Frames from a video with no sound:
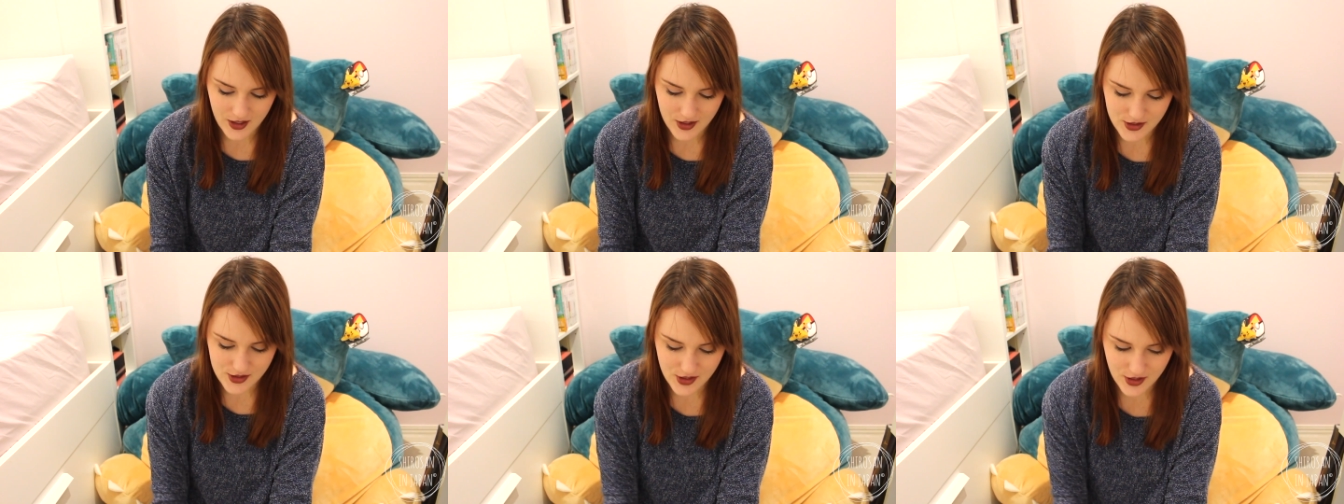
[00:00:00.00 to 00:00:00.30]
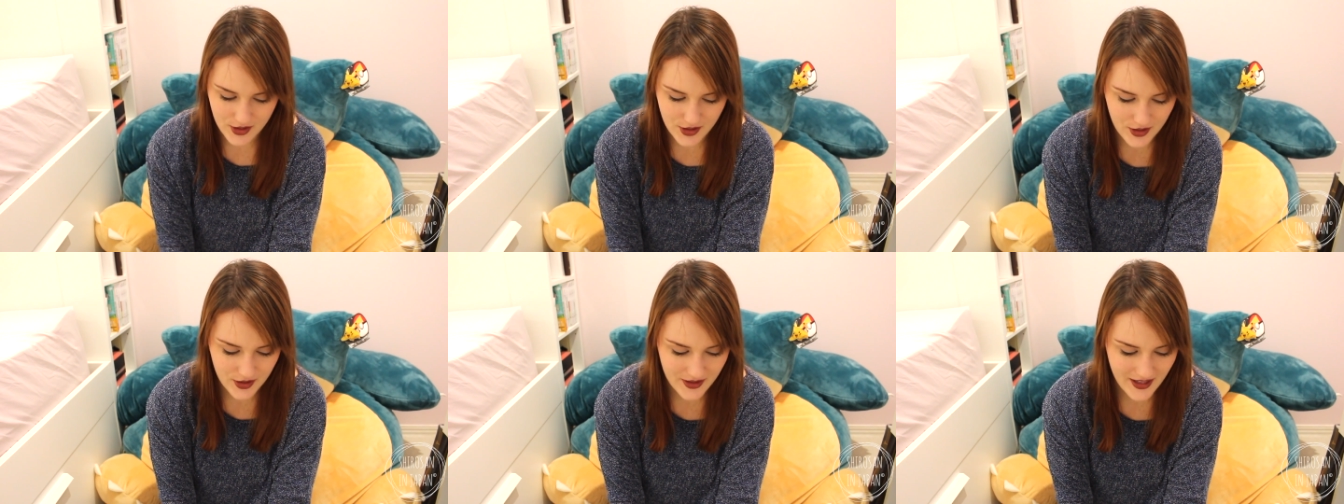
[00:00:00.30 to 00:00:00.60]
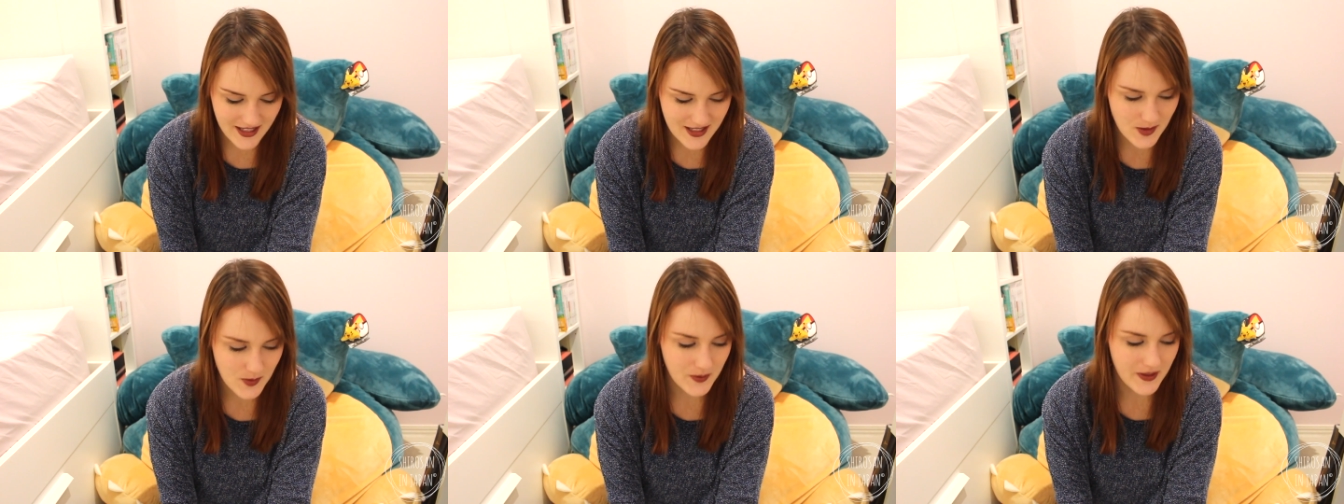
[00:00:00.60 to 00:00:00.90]
So
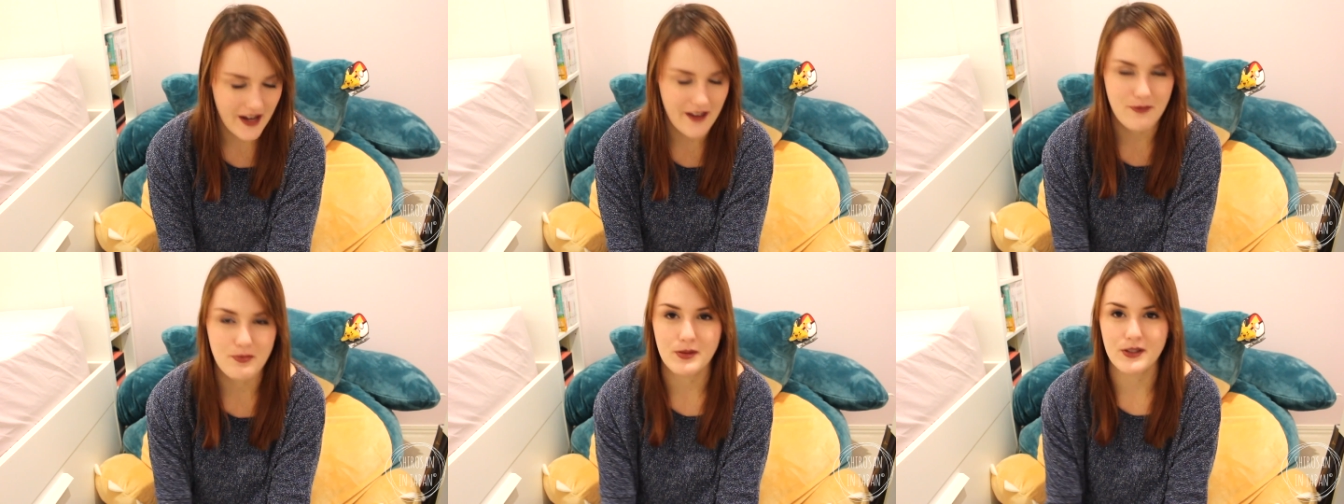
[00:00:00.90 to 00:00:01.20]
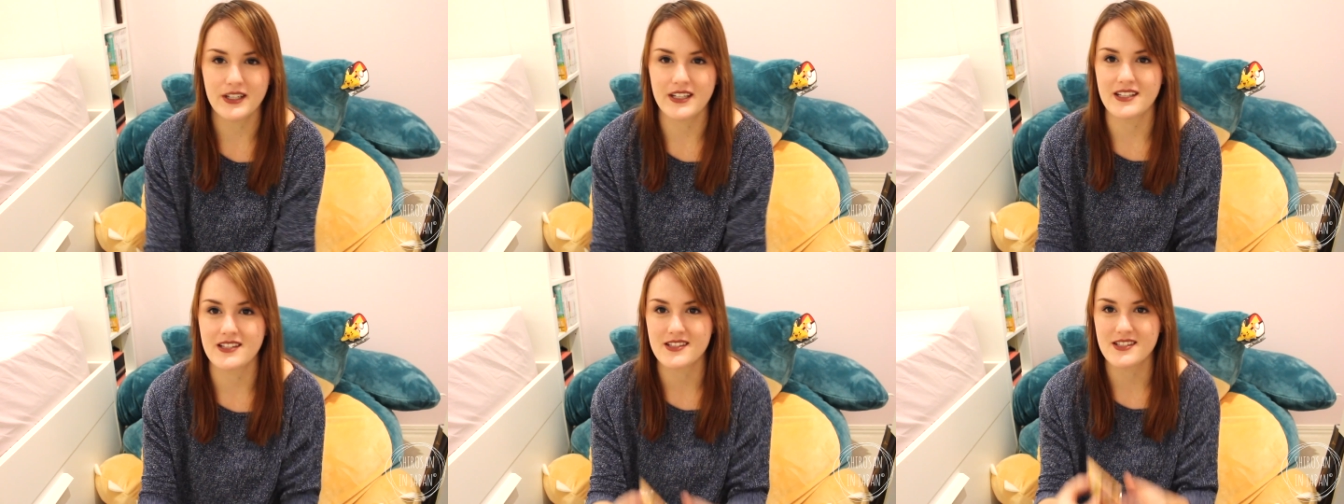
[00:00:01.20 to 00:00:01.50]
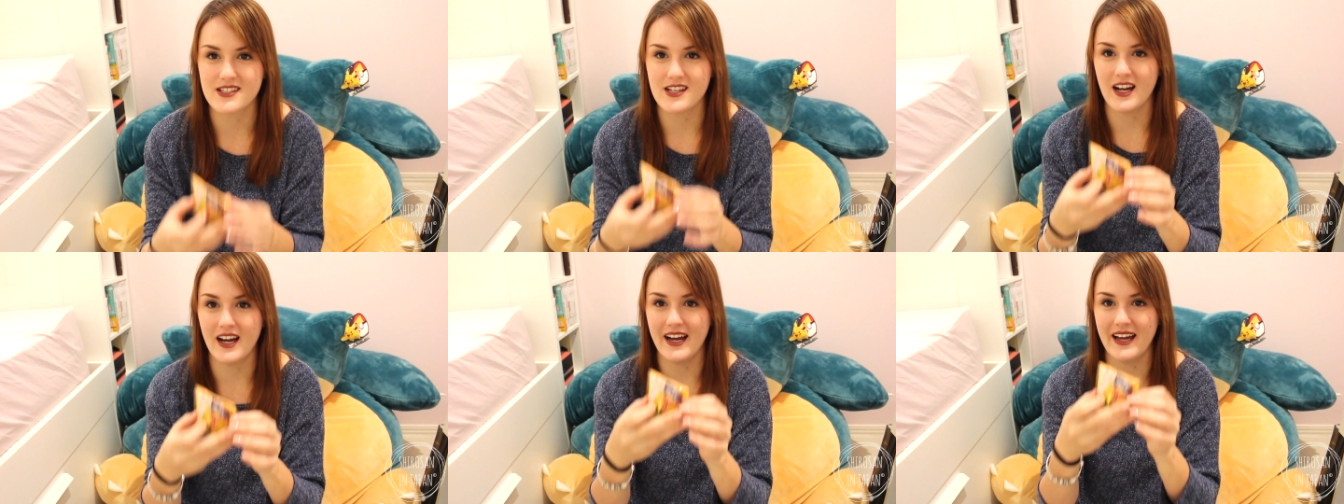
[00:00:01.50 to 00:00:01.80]
that's what I've put
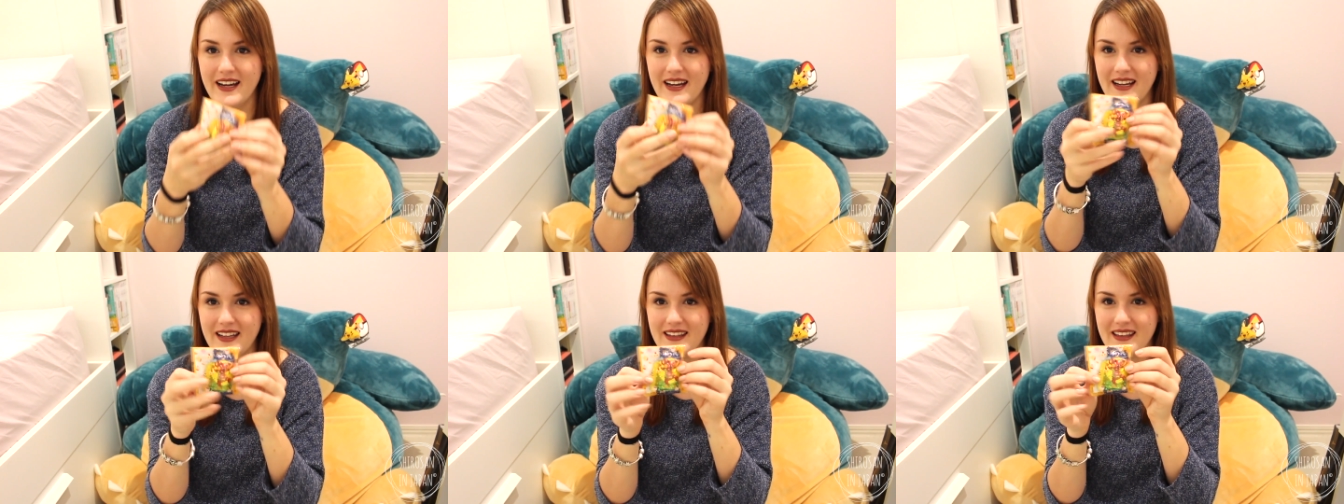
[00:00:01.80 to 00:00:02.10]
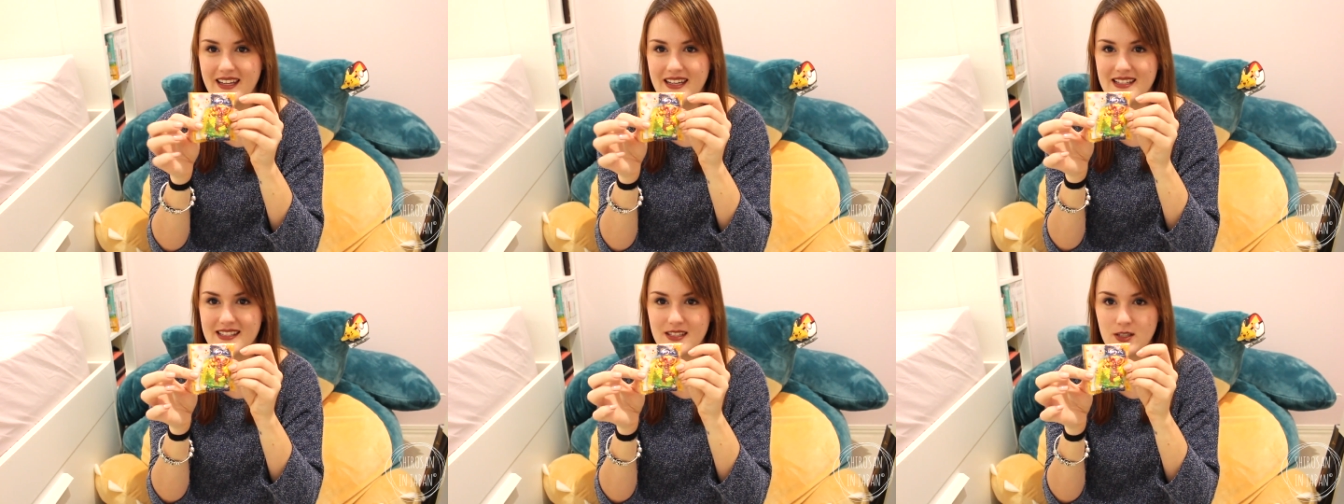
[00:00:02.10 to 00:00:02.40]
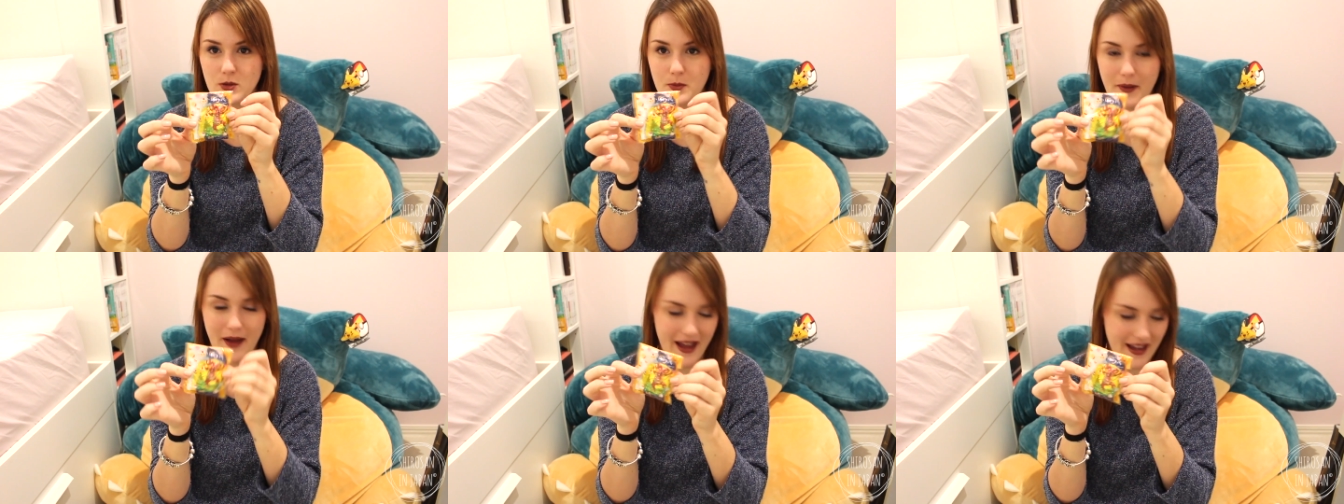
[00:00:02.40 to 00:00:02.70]
inside these
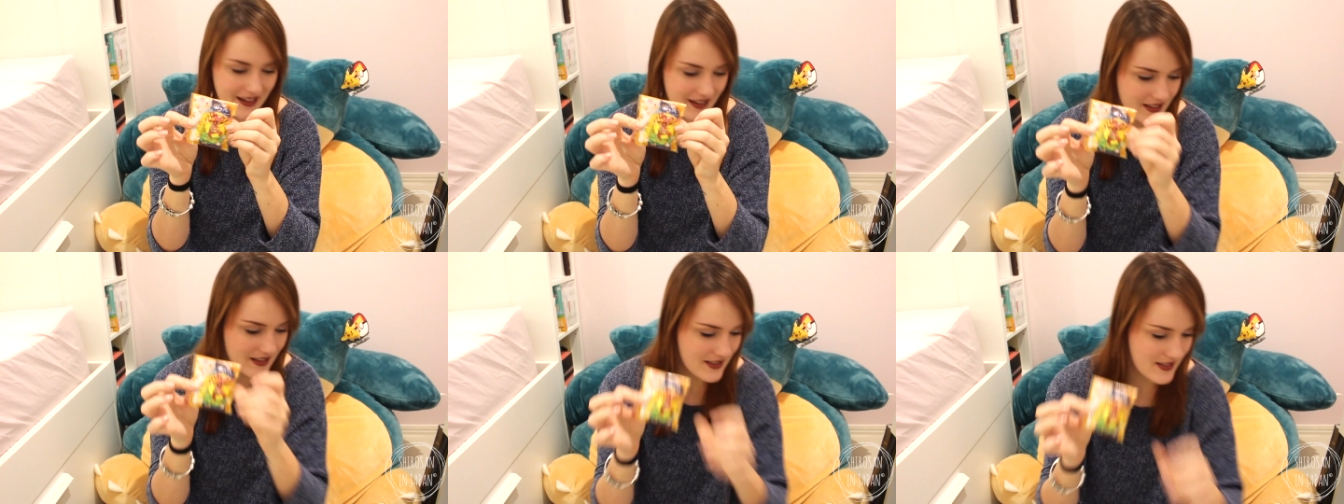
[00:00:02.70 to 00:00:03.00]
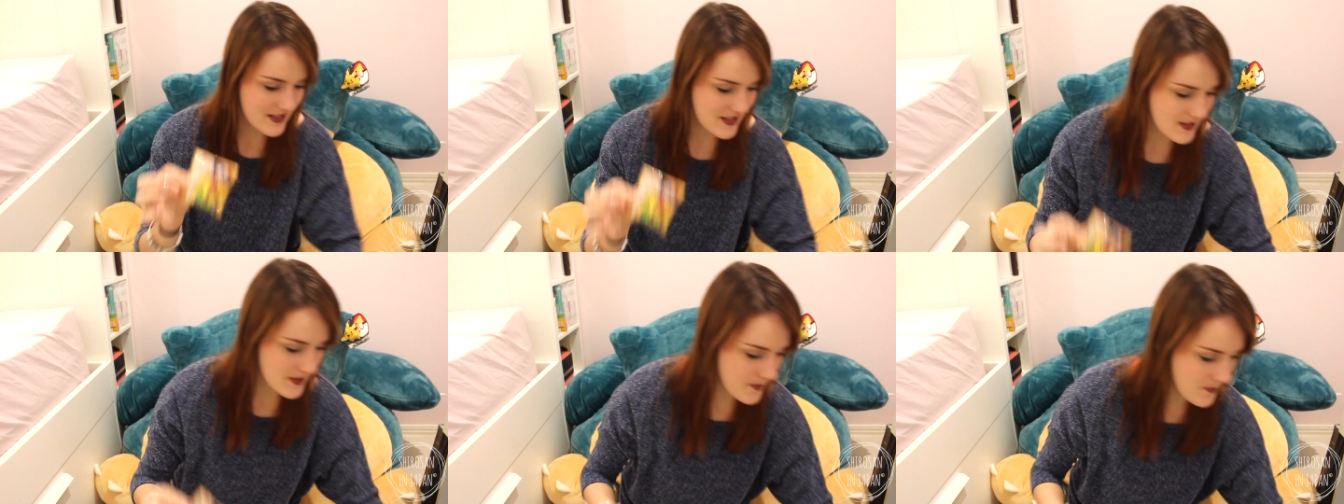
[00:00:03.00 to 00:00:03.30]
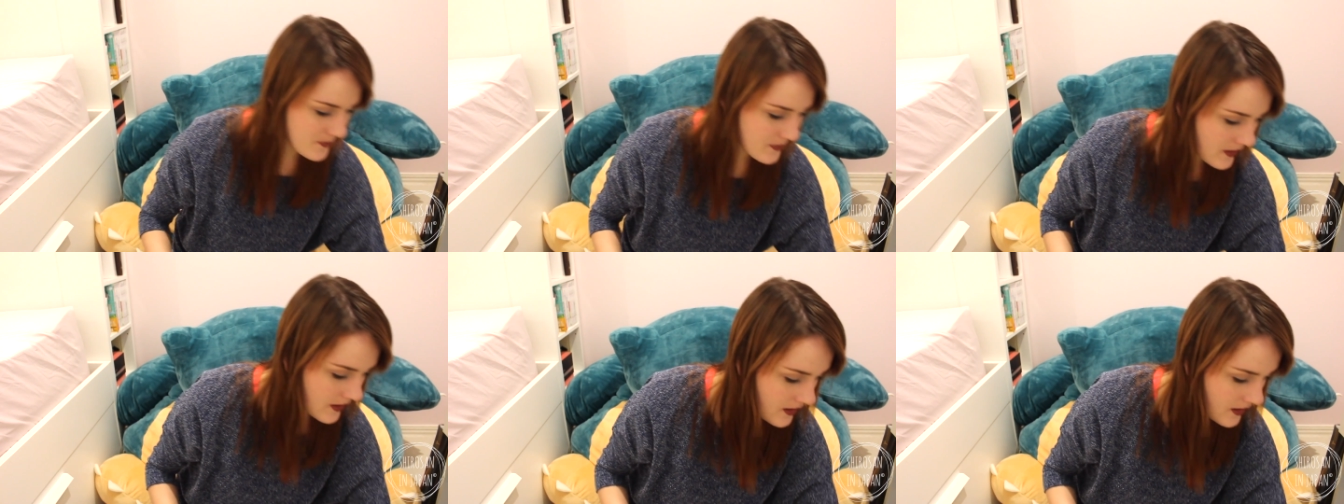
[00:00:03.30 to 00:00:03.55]
little packets,